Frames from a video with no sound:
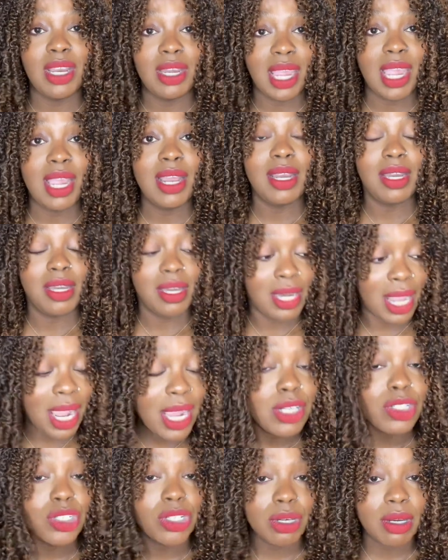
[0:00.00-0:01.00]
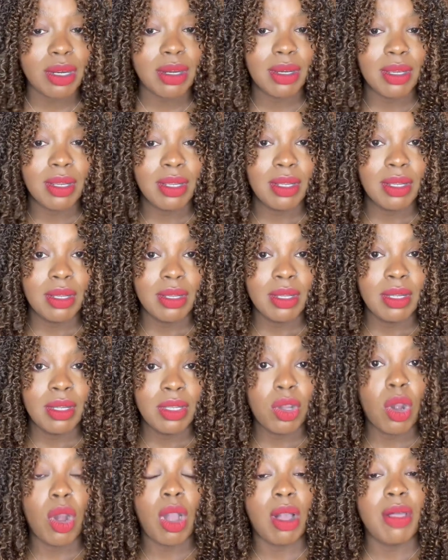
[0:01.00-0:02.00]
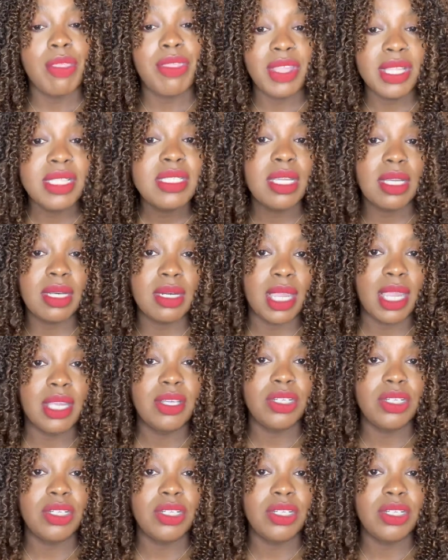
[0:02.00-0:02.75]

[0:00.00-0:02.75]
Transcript: your innate nature, your authentic